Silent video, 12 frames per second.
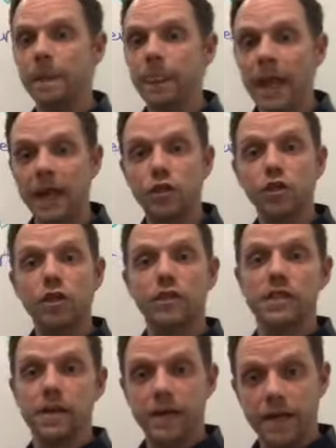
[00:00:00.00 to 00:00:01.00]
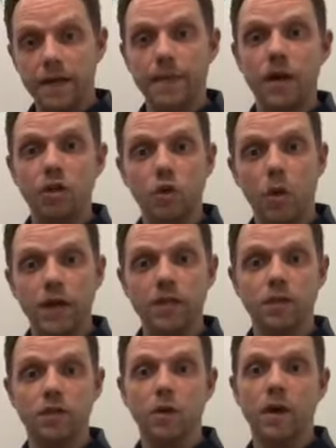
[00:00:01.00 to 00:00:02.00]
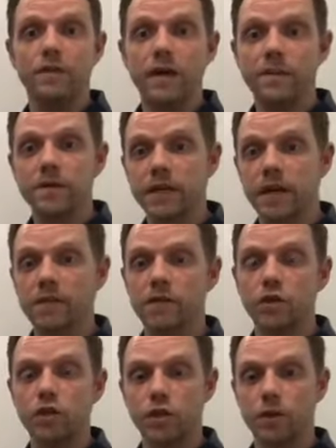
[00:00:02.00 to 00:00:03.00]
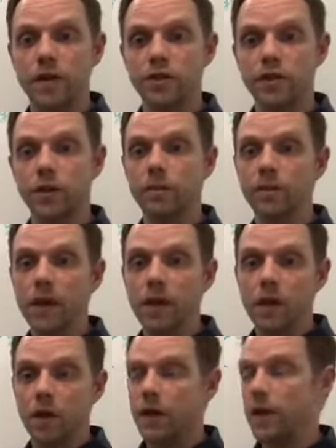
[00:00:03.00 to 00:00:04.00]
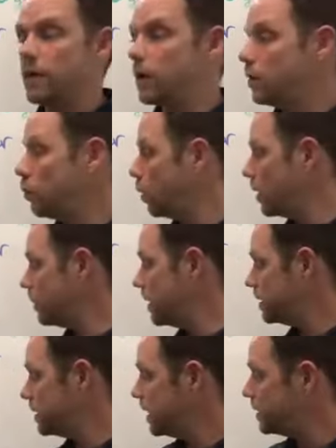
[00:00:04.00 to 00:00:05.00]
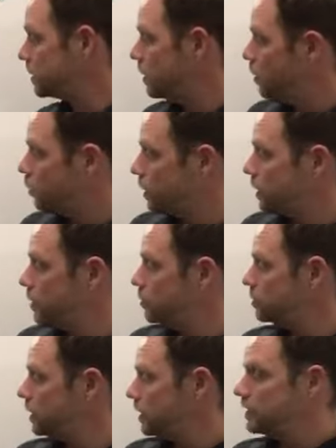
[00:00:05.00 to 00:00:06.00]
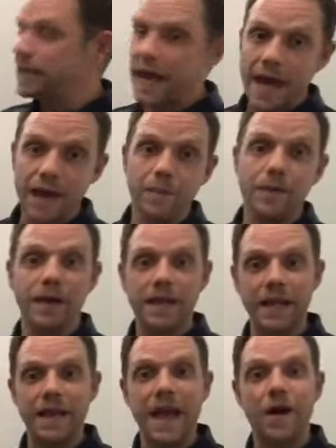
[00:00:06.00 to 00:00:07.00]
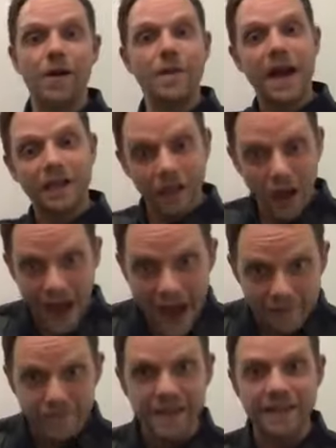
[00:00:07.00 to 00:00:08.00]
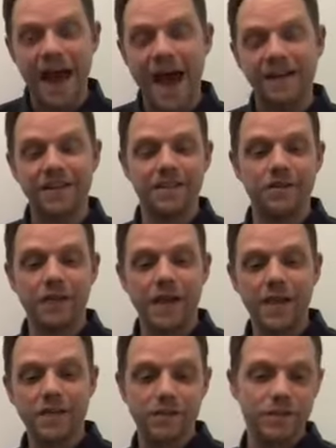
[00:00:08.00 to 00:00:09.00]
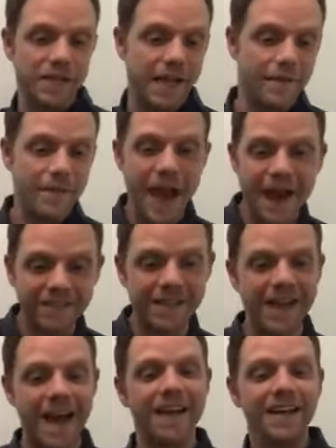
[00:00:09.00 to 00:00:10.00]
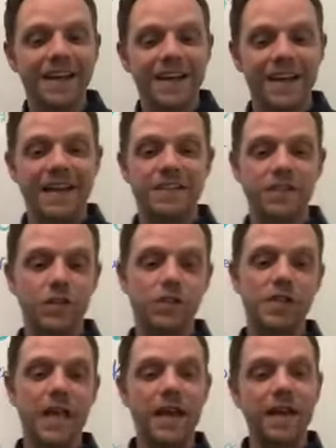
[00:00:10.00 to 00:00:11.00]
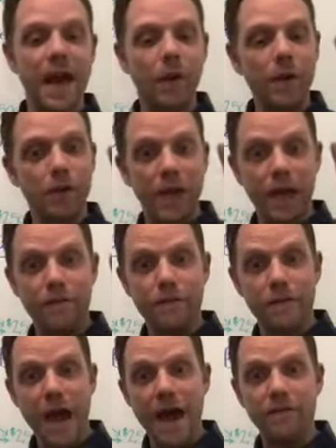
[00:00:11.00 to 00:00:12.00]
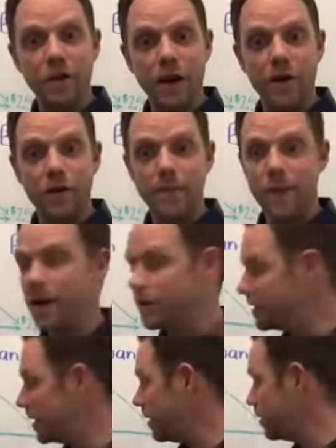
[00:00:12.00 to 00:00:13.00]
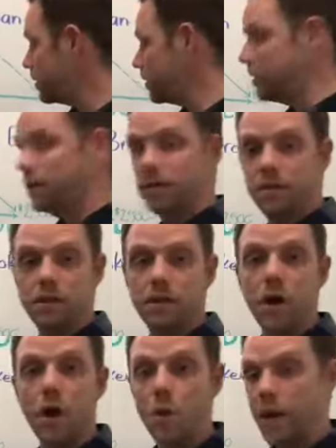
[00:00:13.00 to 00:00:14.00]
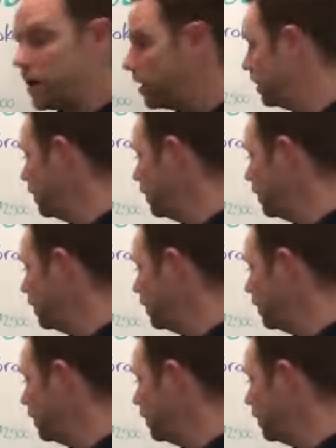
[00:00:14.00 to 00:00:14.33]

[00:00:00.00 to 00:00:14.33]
And you should see, again, about a 20 to 25% conversion ratio. Okay, but what I'm going to say is we're going to use 10, but again, now I'm having that. Okay, so I'm having that into saying now we only have 5 credit repair sales a week.